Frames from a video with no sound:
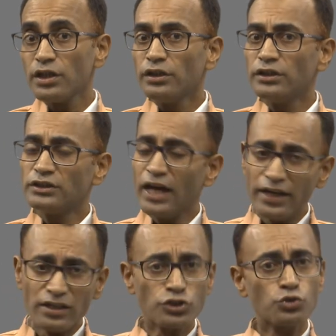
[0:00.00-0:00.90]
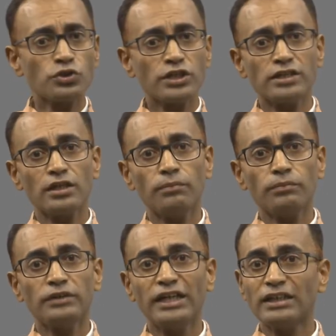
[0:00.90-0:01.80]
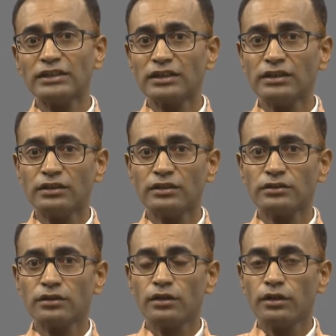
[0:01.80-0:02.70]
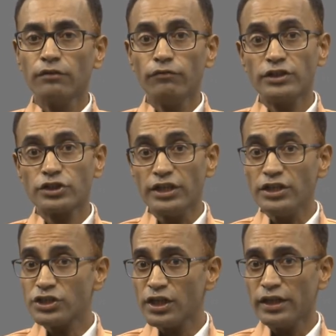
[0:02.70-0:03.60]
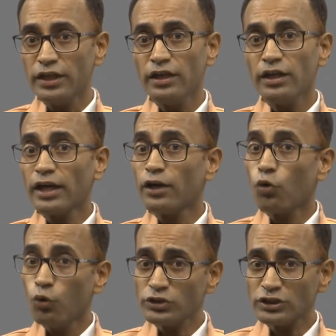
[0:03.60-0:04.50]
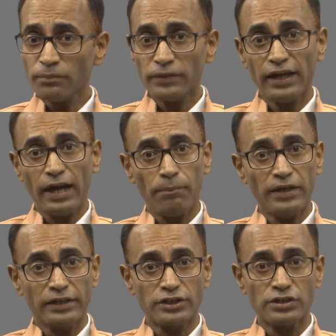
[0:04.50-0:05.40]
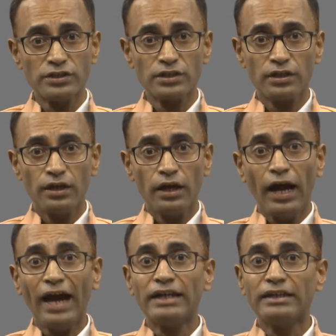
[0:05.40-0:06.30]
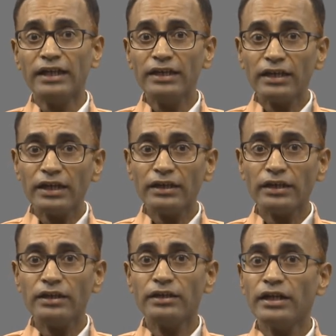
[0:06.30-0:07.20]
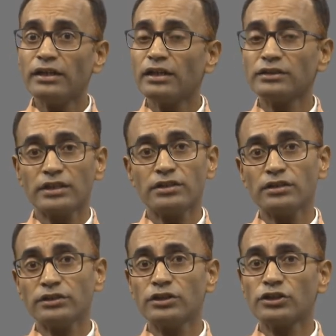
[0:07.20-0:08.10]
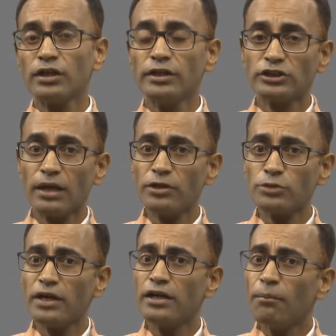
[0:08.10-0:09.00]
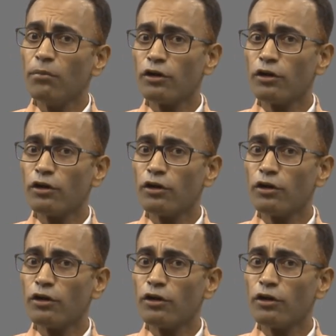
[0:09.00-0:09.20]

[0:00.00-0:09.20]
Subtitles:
desirous to set up data centers which initially can host up their applications at dedicated data centers established by number of